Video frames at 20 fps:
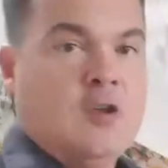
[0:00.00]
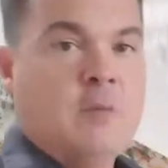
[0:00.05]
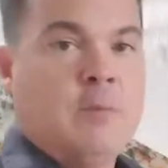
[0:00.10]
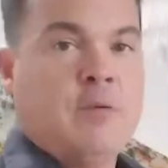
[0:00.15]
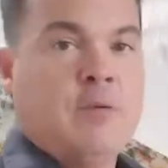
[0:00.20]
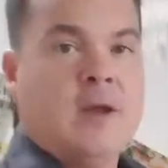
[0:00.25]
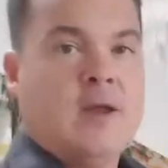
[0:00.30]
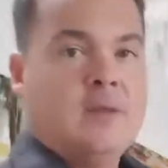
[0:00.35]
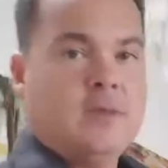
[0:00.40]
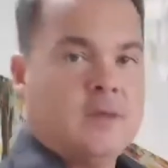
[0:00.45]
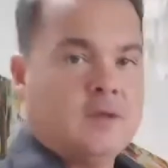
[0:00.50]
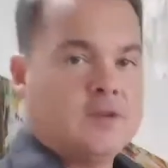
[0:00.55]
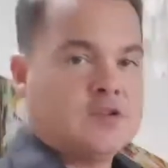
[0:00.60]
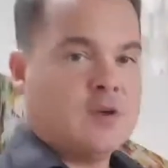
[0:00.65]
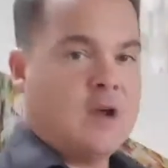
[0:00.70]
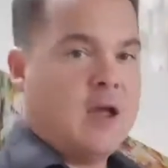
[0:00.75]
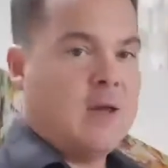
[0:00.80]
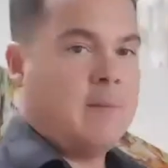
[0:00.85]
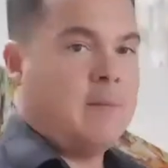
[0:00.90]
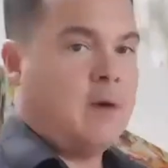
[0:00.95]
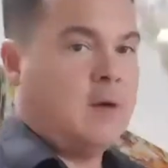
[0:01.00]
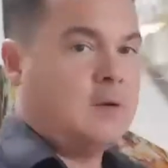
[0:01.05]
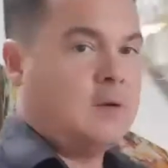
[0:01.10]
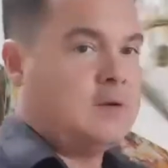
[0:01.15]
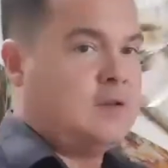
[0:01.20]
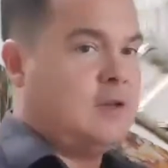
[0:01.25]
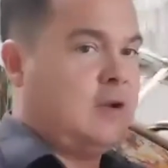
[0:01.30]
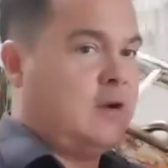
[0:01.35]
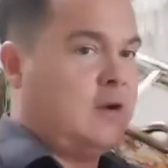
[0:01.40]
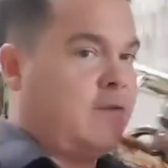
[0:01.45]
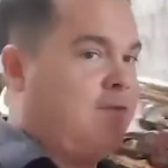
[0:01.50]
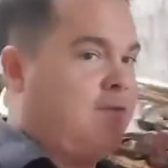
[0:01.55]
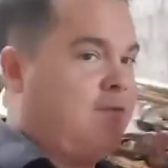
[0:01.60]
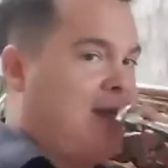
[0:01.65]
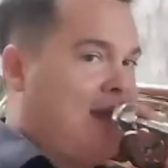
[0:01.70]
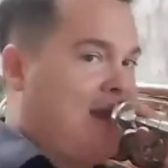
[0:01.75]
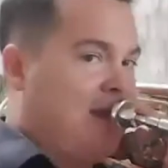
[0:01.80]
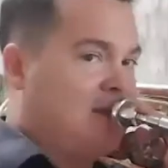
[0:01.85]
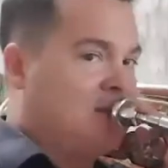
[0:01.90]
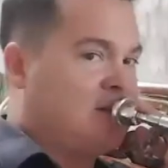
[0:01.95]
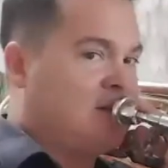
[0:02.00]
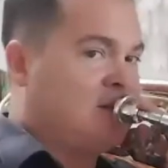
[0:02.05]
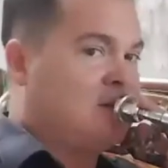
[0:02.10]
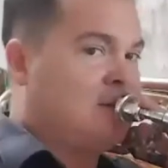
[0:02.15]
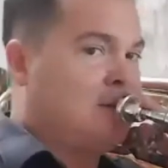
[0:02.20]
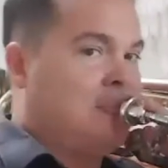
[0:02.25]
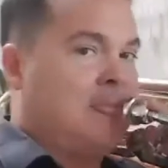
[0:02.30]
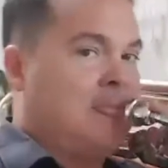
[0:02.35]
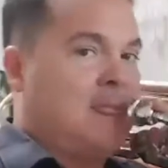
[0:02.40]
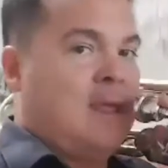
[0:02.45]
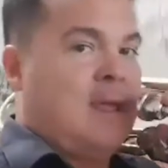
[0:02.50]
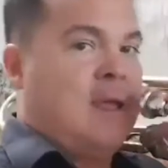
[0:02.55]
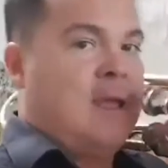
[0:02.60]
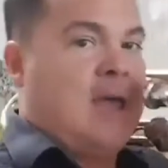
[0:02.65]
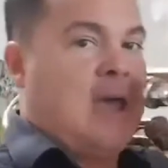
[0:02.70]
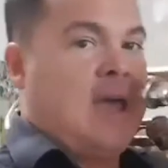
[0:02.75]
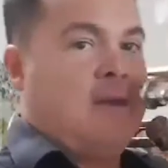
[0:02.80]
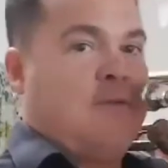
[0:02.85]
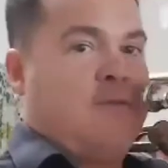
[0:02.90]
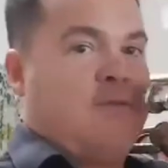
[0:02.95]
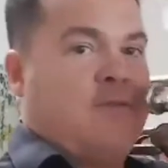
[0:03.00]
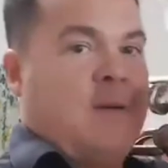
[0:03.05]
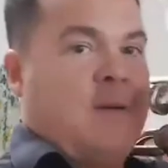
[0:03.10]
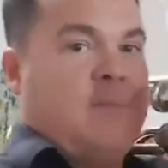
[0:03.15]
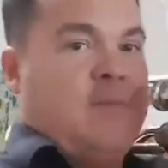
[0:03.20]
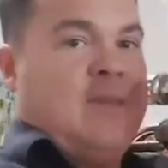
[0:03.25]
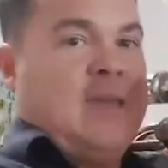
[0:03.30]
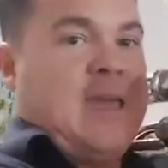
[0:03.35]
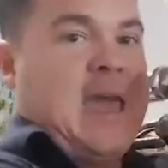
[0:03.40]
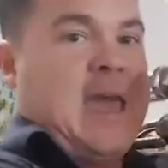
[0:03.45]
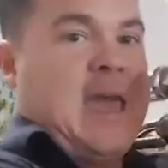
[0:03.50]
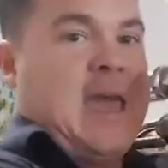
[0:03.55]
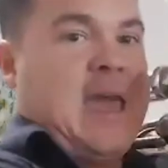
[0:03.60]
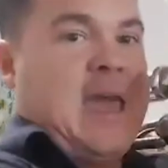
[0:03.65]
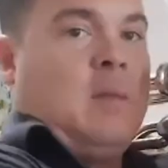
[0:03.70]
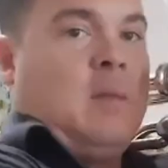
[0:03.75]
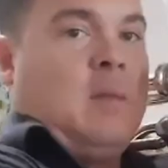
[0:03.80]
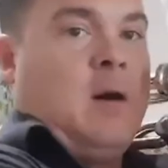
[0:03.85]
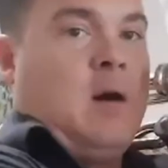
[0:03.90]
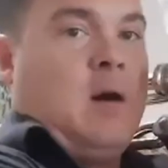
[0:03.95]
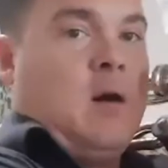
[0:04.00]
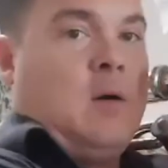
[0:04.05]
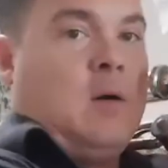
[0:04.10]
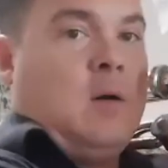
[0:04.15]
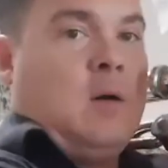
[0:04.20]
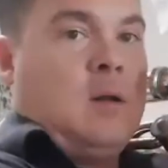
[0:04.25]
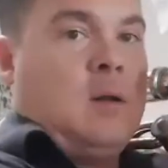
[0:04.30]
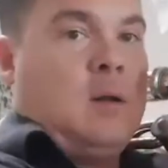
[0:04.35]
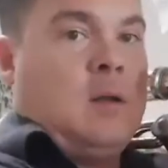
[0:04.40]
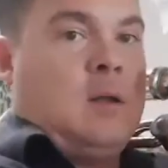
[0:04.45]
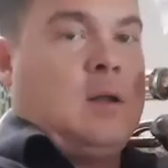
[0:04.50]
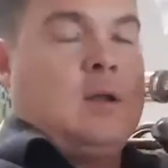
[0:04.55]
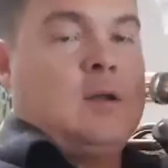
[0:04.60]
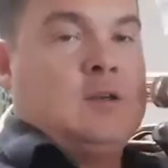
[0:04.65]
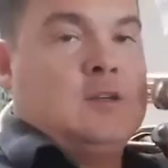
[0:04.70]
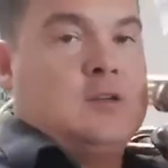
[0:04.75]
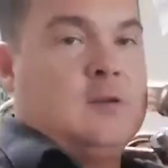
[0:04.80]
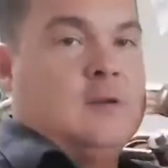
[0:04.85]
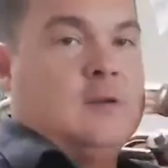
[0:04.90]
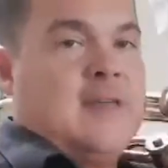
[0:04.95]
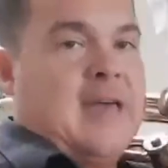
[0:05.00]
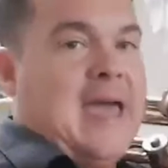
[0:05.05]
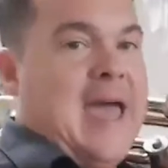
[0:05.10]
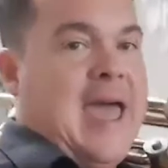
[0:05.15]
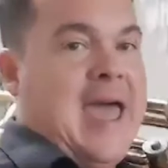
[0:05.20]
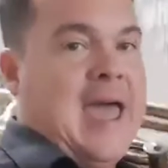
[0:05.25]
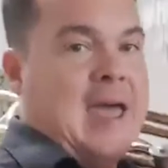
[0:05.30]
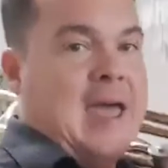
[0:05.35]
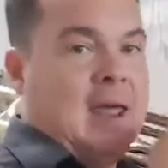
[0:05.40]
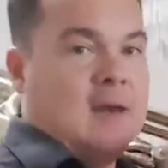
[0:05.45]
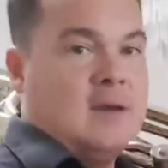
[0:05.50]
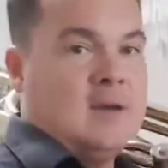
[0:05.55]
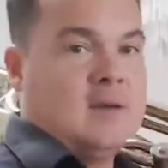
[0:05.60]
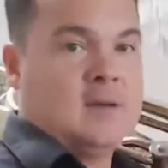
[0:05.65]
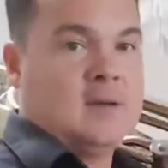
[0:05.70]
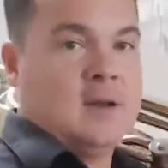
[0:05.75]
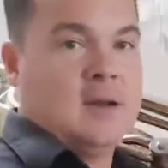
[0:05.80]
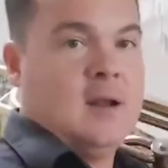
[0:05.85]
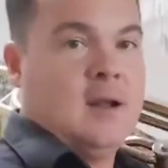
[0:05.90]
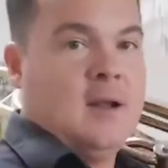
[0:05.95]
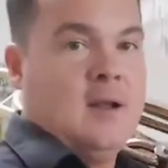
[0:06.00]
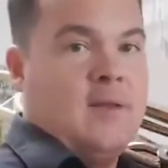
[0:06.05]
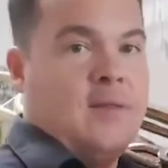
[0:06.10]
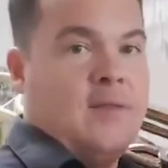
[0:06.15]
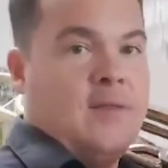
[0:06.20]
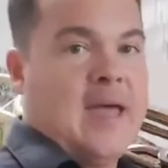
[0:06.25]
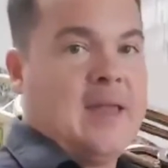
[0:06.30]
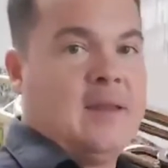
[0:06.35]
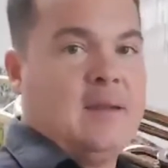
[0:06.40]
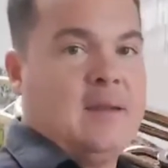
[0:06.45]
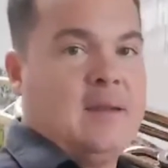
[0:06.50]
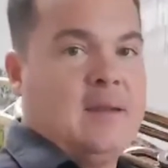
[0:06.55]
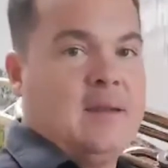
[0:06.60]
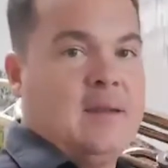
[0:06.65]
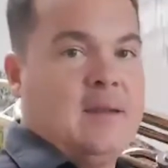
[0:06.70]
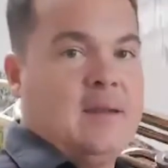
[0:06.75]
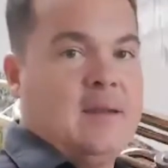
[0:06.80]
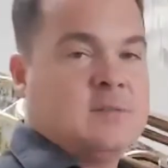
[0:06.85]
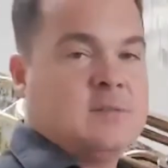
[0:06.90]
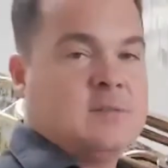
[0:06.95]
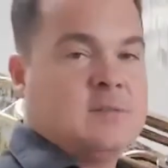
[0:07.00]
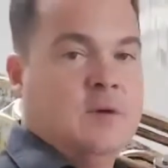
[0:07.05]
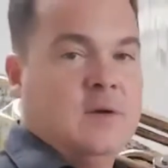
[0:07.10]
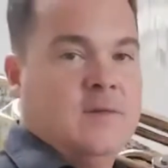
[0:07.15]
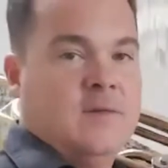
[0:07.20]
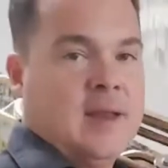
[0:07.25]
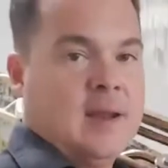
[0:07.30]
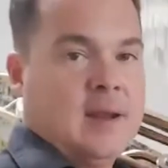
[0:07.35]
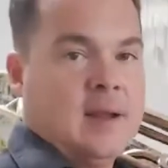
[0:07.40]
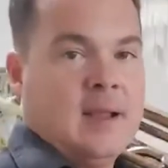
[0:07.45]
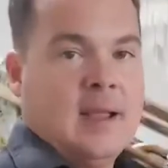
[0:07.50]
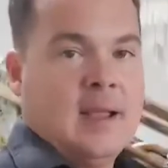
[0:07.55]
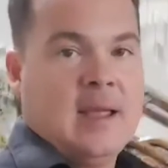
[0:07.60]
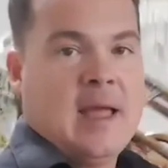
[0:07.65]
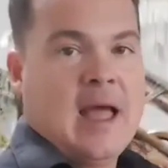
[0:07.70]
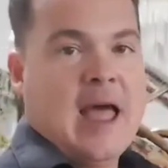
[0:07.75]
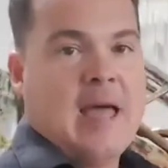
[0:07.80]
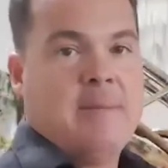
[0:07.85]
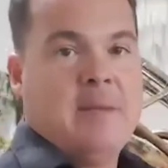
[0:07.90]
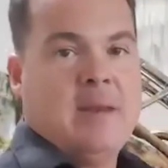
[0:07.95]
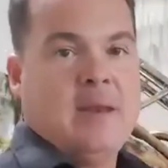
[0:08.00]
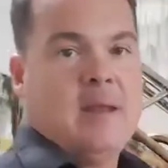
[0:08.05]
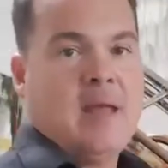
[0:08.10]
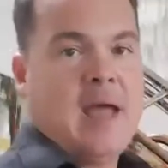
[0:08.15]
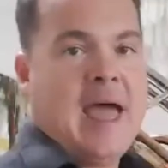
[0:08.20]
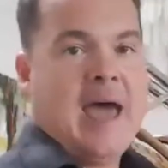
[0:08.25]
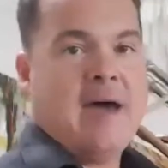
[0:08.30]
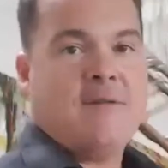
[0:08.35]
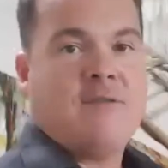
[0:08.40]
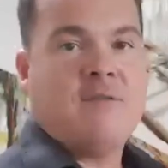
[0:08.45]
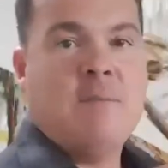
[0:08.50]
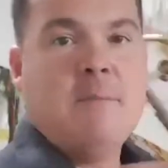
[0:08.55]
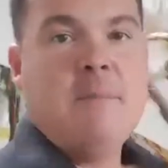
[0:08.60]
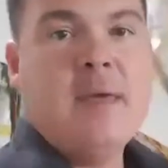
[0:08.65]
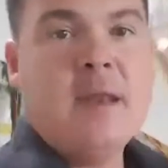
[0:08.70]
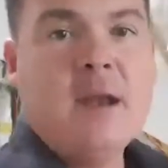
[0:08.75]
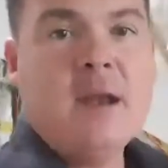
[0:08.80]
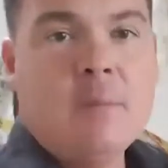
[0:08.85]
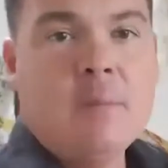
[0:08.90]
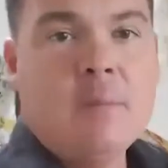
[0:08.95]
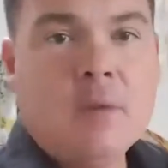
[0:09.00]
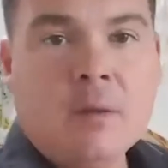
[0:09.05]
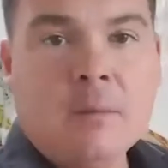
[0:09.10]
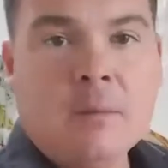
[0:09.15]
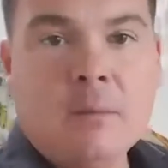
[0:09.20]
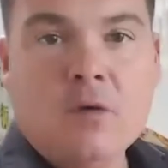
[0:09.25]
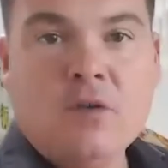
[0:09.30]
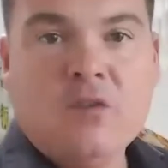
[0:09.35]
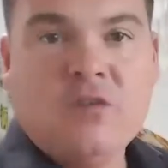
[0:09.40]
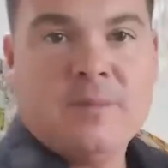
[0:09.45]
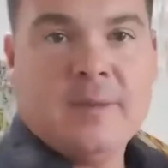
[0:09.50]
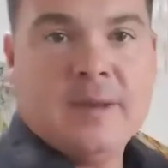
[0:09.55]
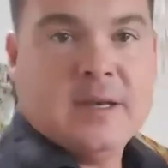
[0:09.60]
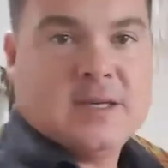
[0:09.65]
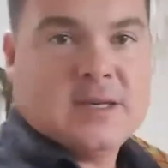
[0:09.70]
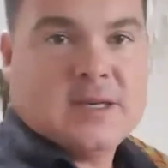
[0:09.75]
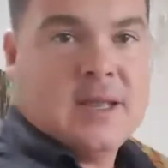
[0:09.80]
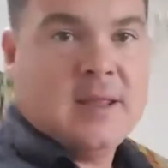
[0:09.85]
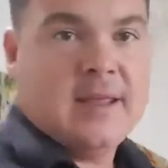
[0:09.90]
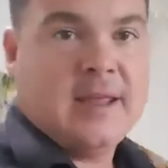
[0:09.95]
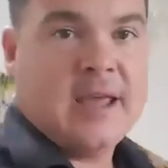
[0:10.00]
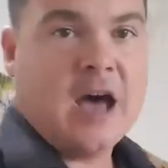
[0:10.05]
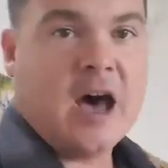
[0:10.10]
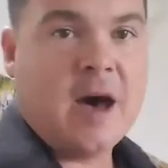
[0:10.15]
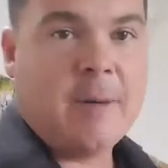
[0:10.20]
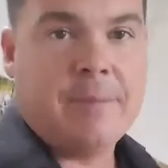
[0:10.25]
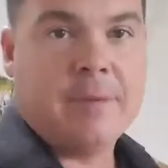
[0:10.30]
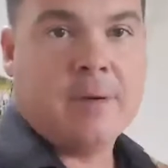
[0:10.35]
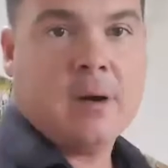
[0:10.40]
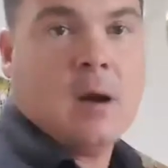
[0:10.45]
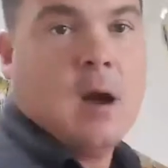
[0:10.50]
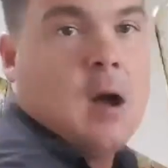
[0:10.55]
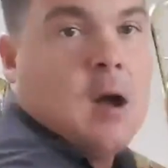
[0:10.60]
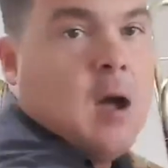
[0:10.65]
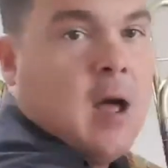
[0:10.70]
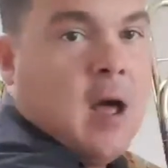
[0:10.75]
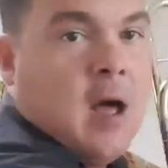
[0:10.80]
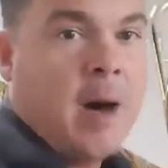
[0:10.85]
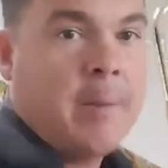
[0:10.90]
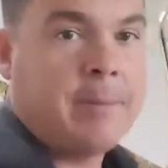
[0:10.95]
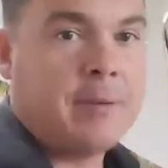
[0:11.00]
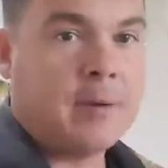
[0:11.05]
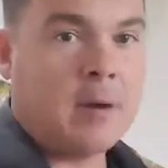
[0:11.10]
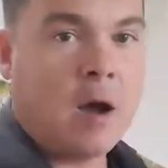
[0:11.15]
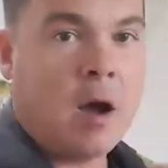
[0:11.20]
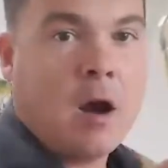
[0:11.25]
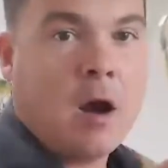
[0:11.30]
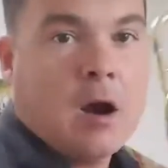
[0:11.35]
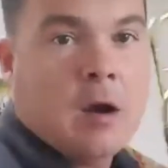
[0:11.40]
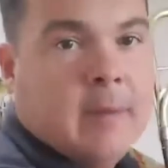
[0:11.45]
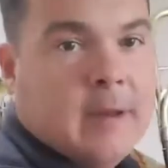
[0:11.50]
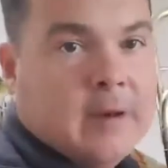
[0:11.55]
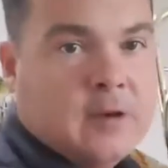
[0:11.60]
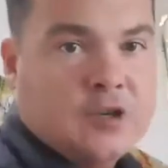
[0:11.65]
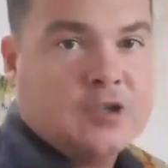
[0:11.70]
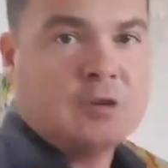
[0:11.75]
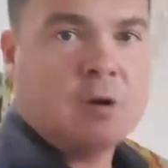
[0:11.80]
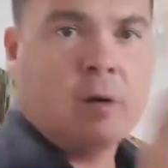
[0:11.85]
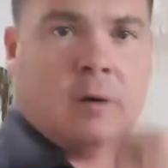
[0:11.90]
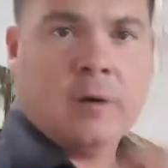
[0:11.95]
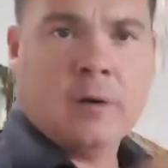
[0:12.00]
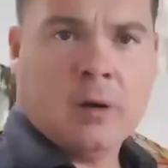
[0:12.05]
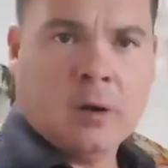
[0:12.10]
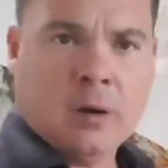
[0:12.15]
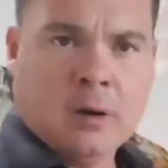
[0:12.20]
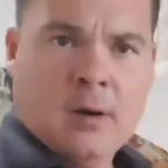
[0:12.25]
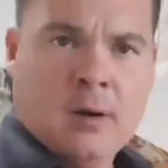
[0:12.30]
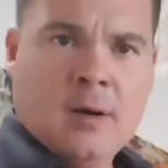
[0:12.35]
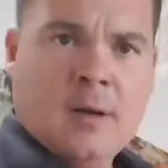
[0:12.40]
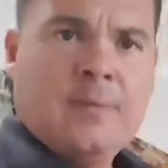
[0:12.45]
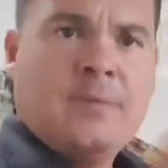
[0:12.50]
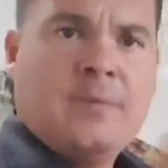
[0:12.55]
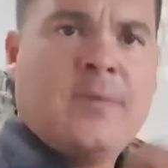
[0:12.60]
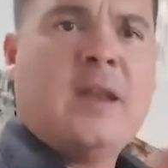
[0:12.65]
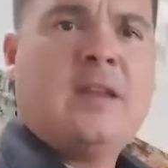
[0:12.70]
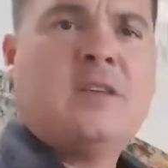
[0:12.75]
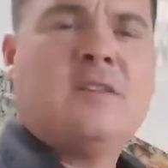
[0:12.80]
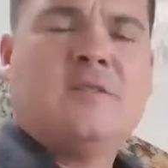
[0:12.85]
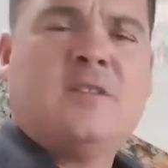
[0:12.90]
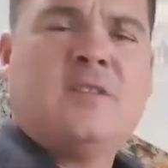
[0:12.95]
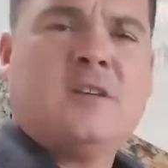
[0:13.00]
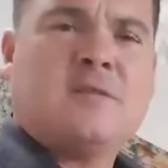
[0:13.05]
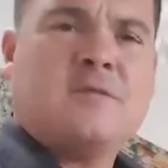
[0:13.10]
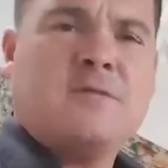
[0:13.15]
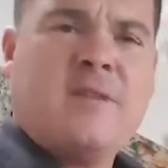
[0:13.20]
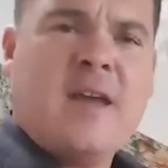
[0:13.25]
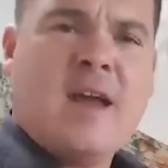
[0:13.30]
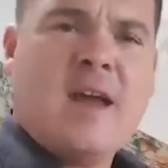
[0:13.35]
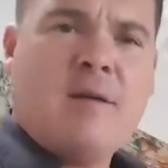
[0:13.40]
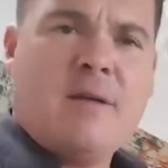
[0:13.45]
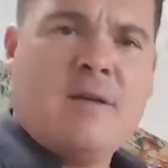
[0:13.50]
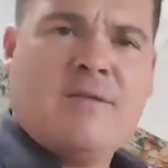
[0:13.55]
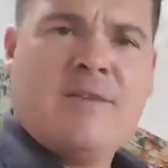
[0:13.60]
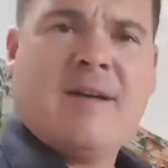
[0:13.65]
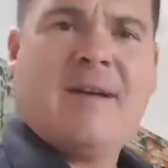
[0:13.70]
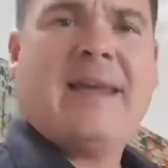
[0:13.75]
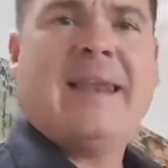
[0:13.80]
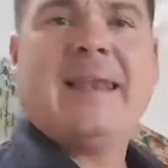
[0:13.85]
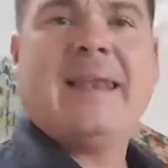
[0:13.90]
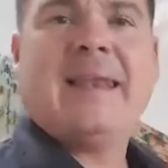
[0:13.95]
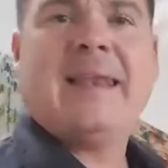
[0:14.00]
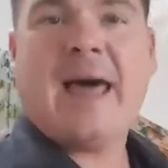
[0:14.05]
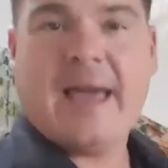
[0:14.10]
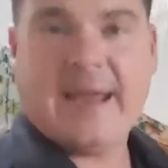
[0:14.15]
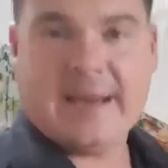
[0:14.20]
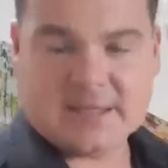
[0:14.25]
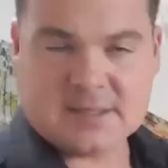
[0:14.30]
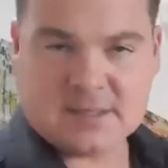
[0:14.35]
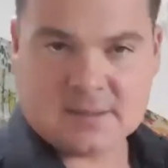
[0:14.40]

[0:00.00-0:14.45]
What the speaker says: bring the trombone to your face, and from the elbow to the hand, that's moving. I mean, have minimal movement in the upper arm and shoulder. That's just very, very light.